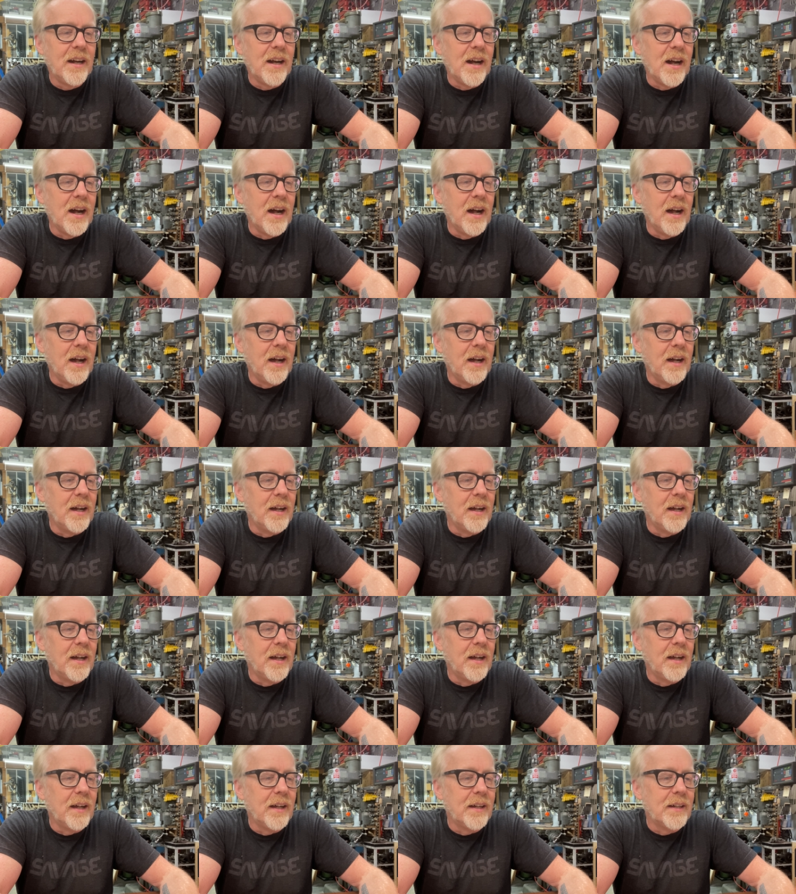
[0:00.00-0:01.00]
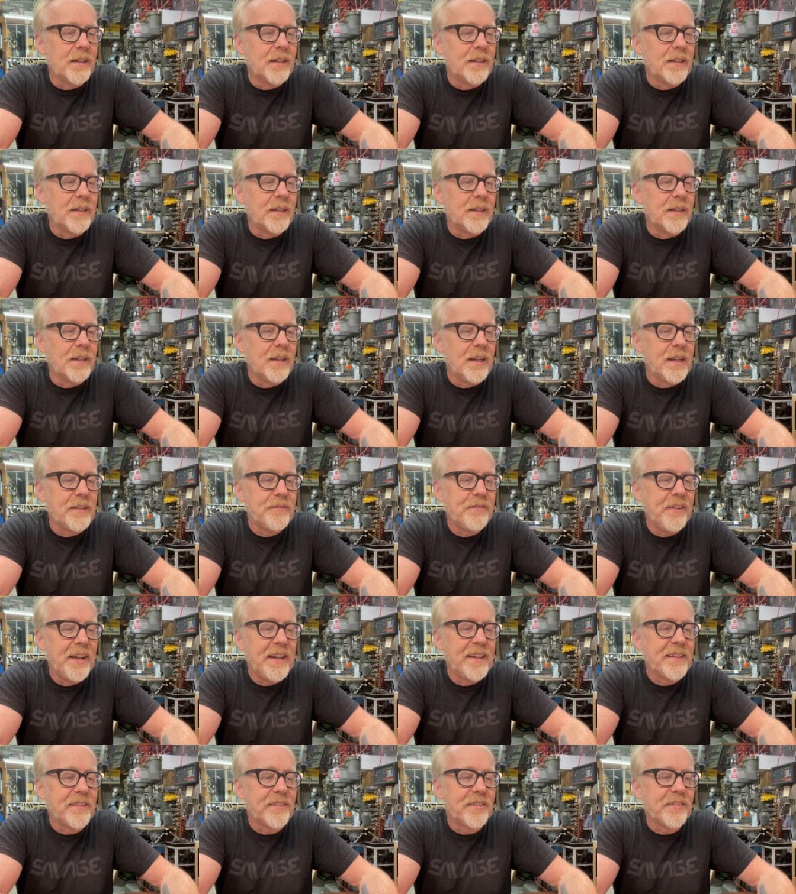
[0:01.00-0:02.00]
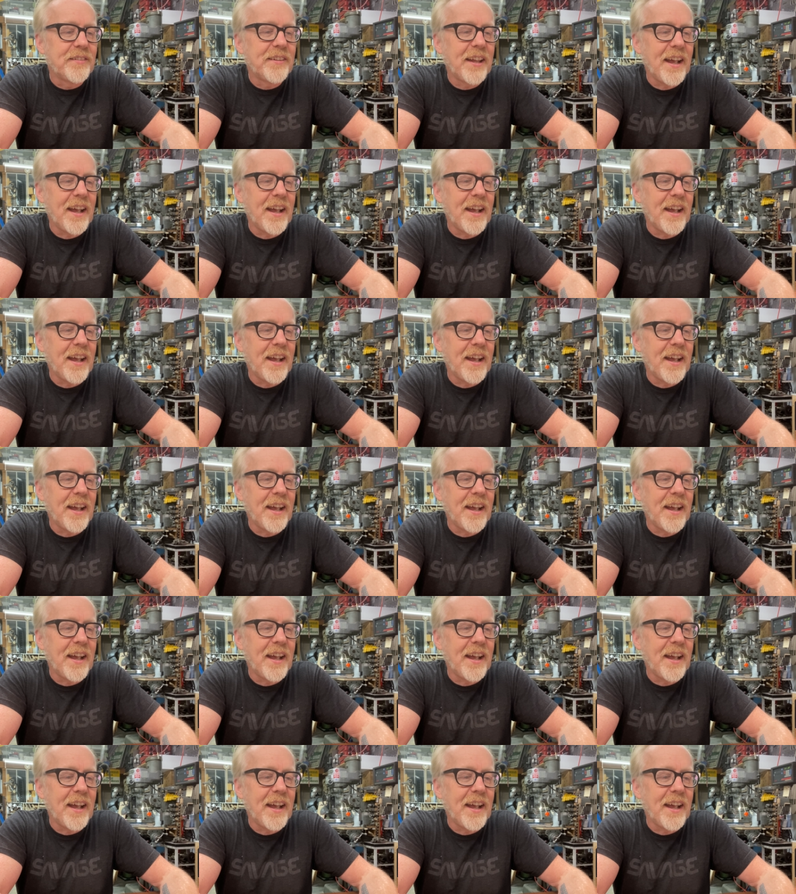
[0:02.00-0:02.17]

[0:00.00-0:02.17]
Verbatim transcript: uh, Advanced